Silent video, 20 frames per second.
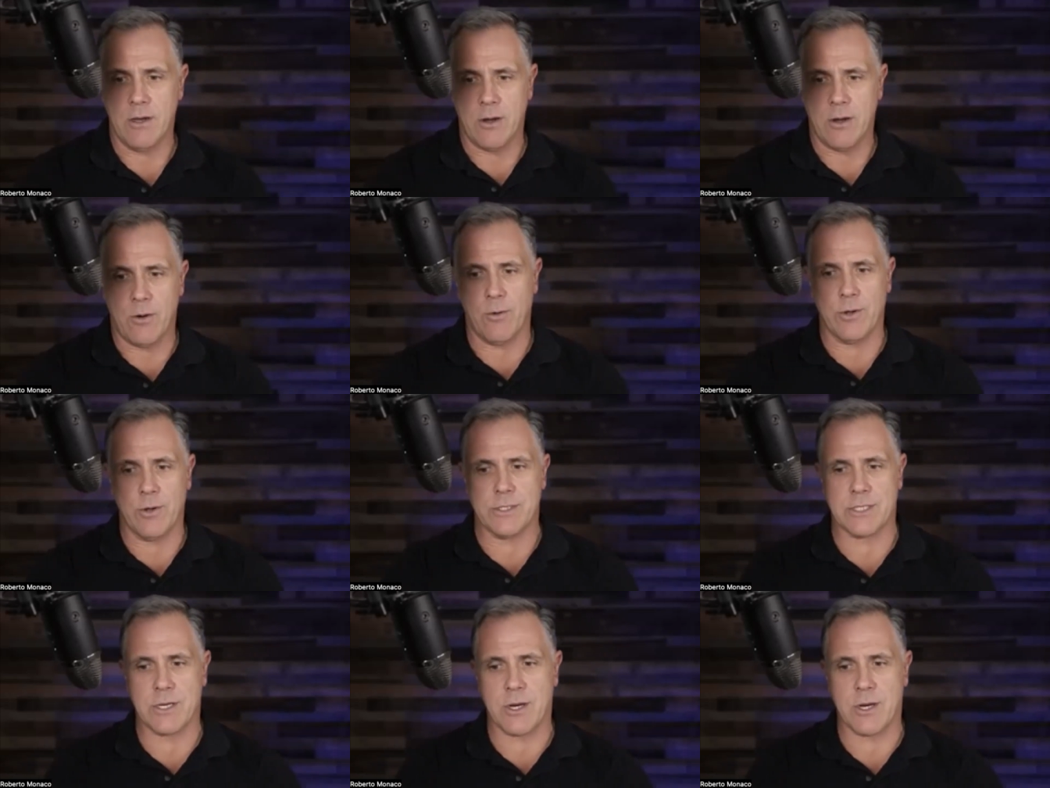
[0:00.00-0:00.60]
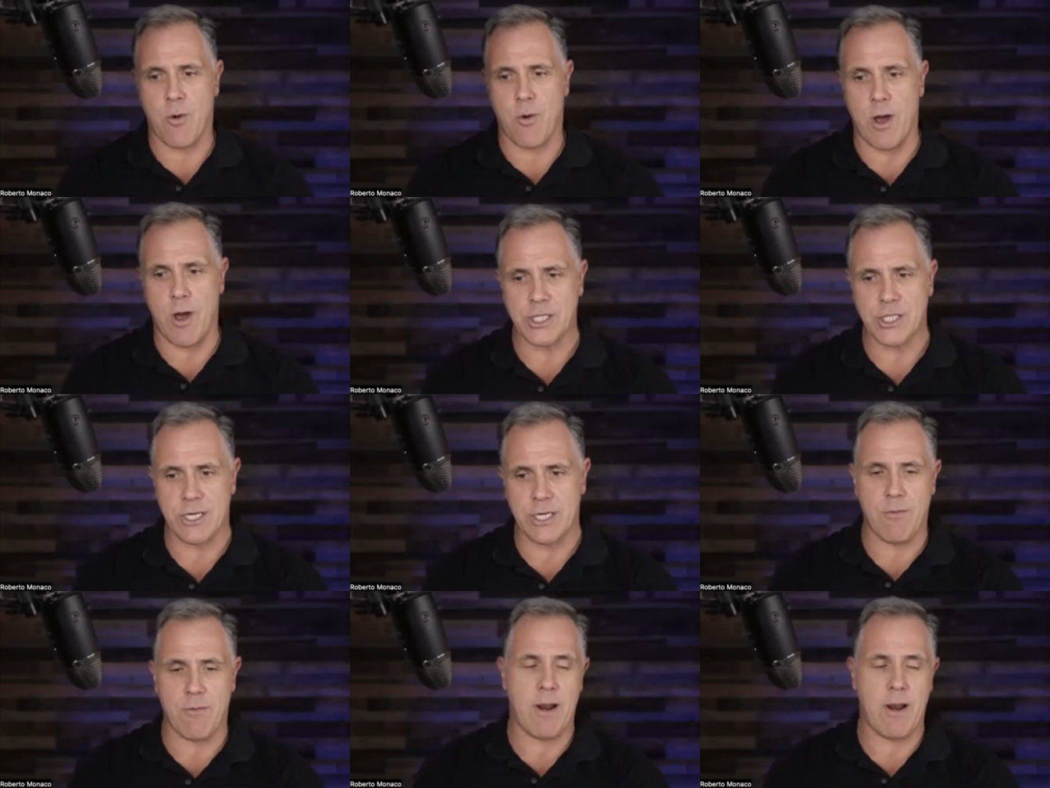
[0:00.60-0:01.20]
who is crushing
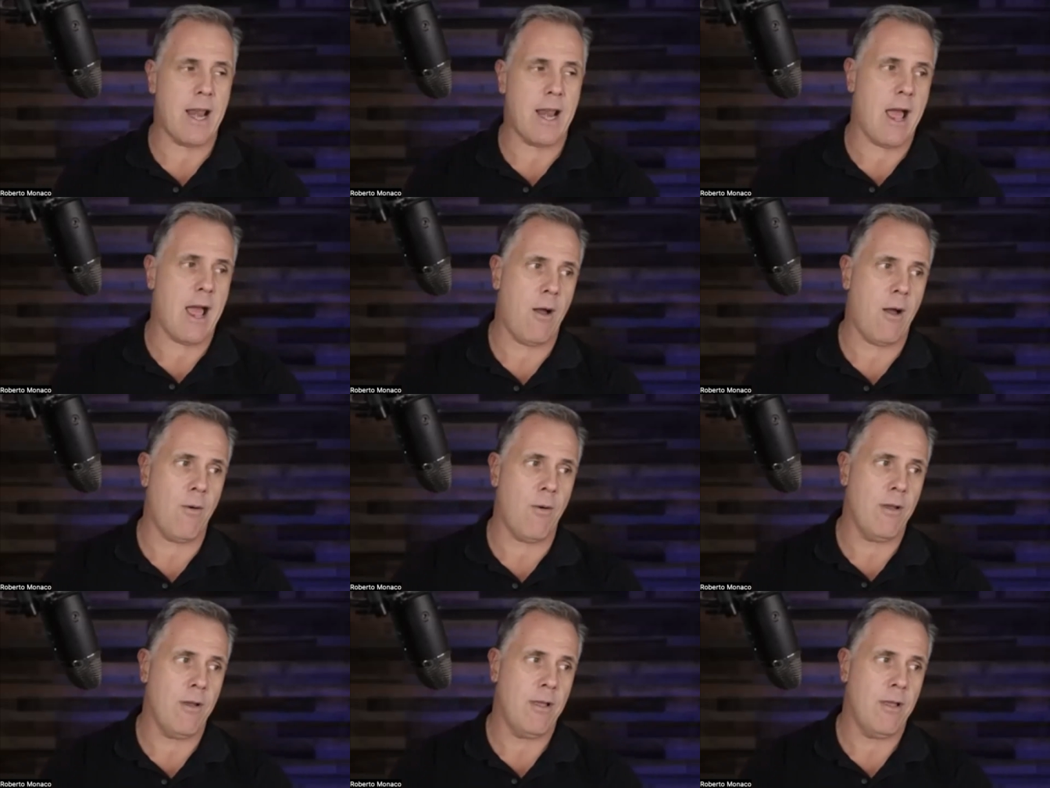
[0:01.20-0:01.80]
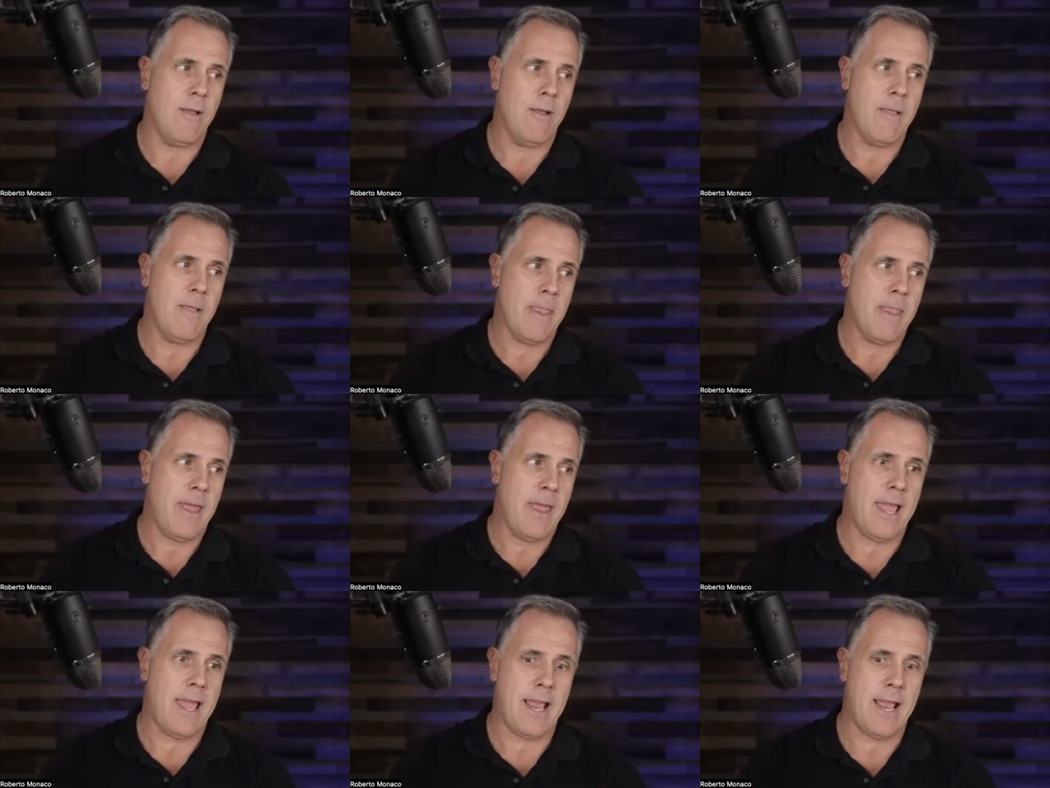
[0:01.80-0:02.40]
it right now,
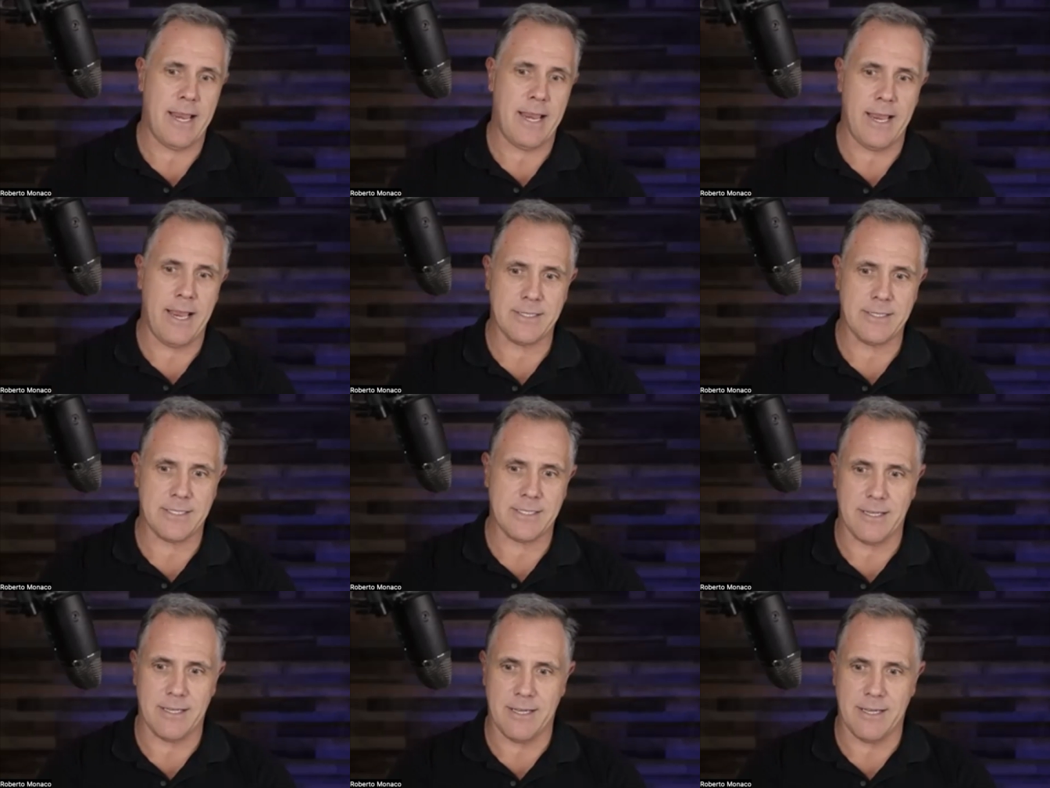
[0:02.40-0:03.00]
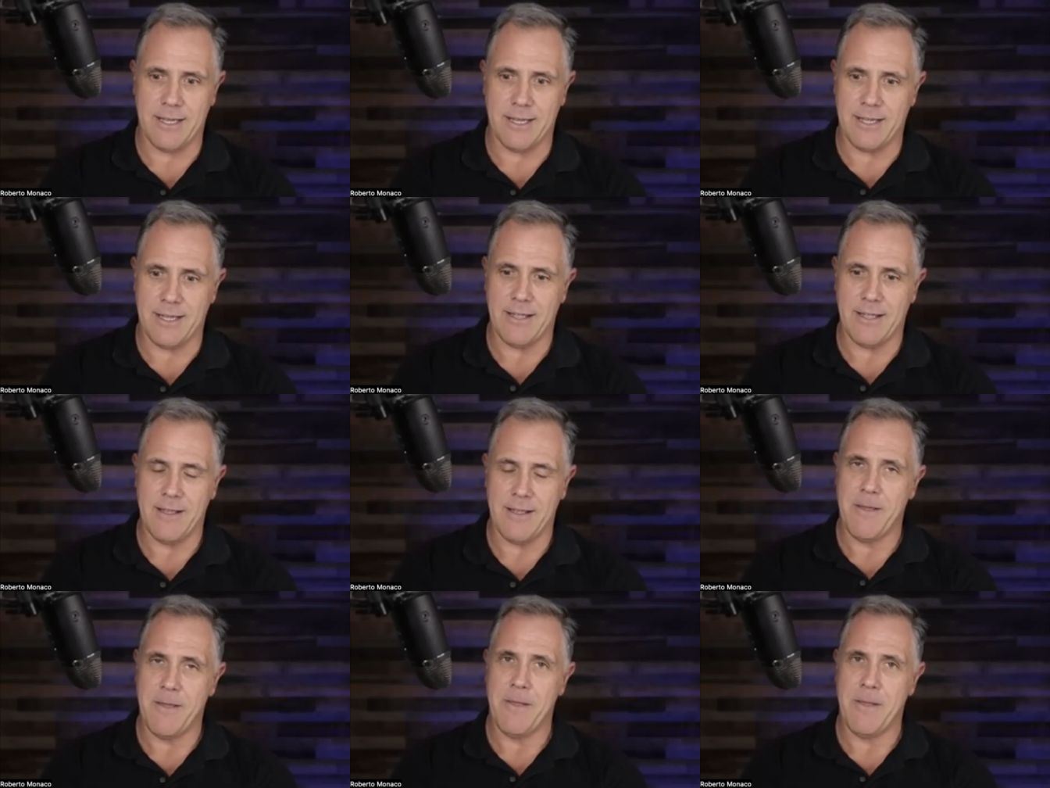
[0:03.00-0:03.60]
and he's uh
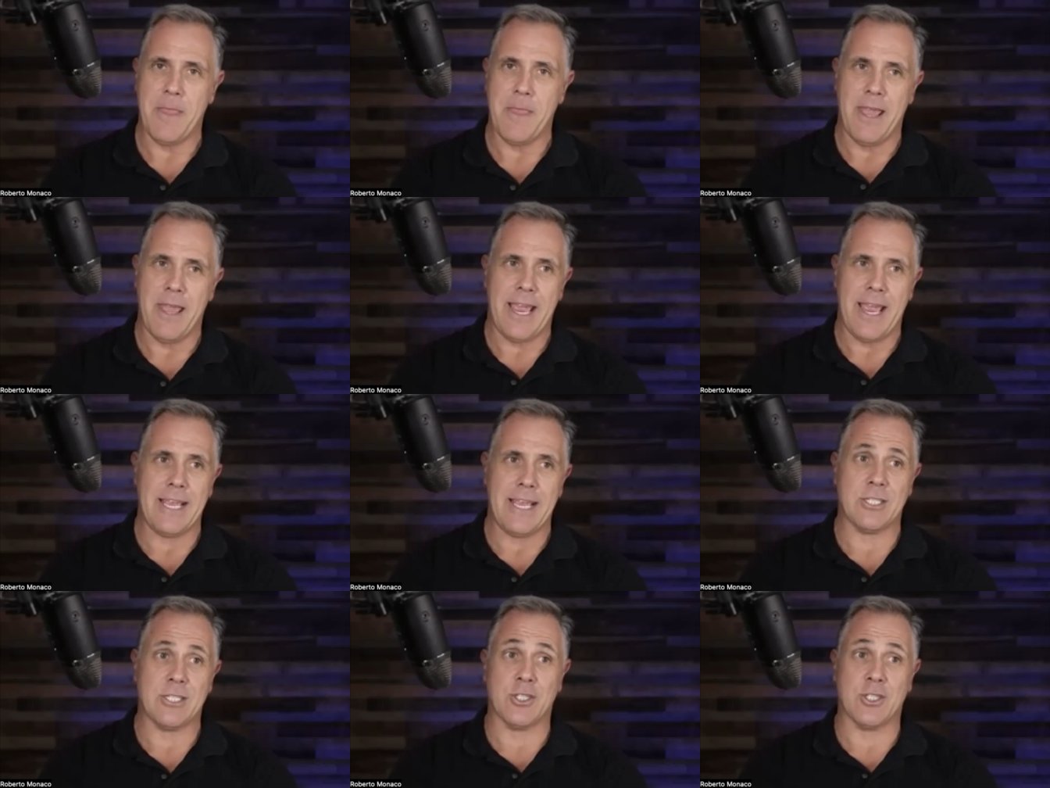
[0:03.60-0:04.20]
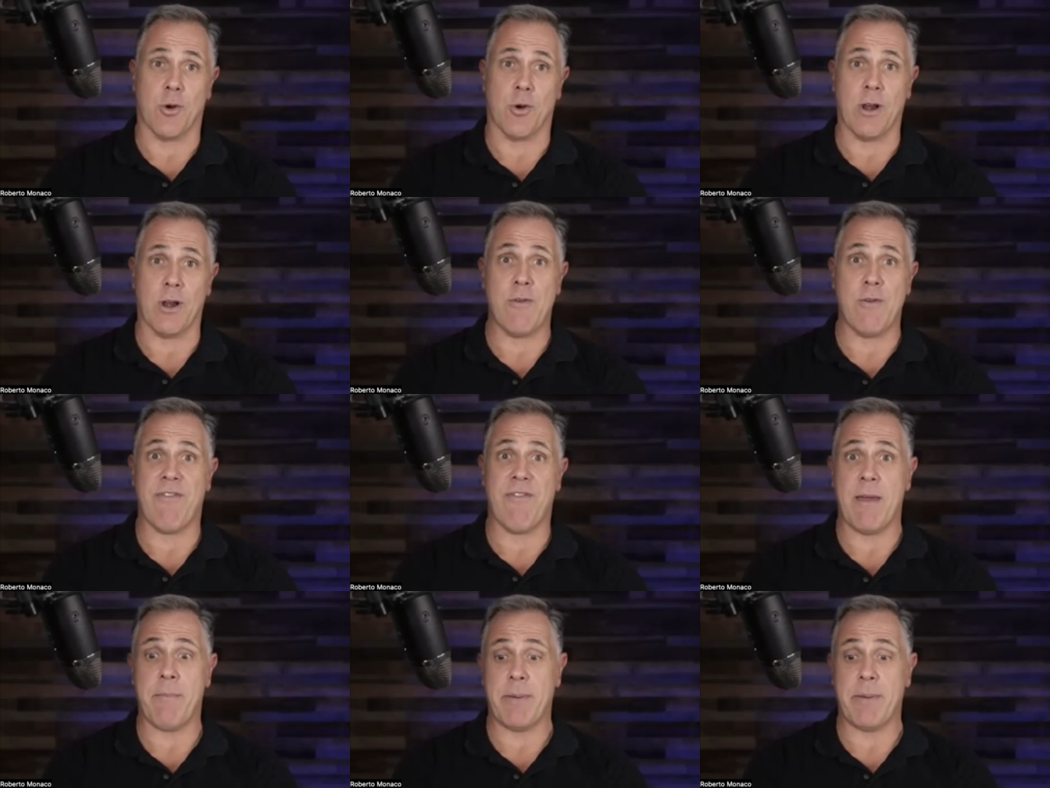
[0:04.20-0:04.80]
he's totally
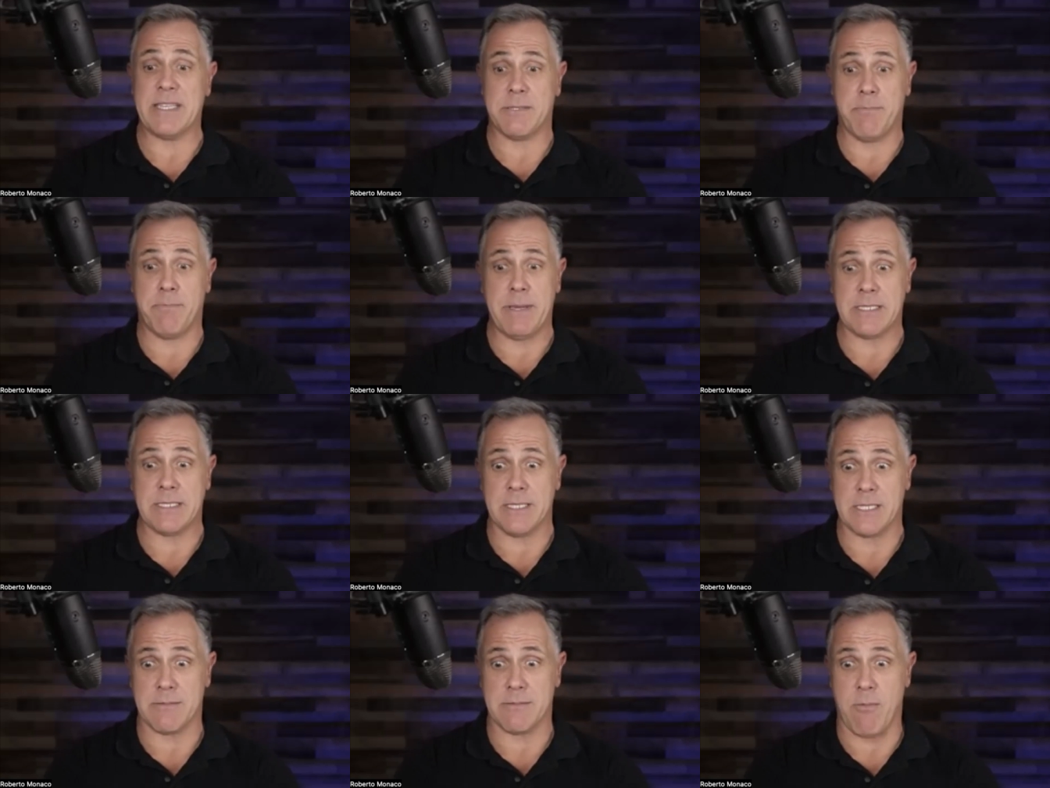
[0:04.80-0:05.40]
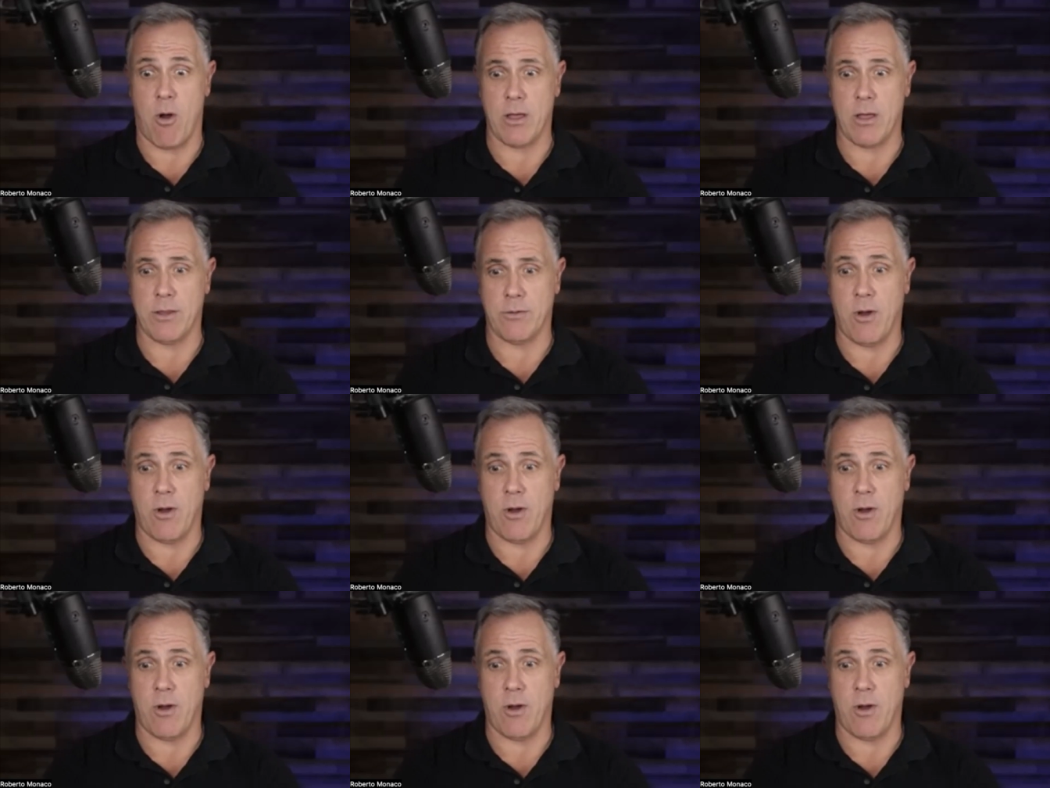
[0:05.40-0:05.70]
revamped his business model.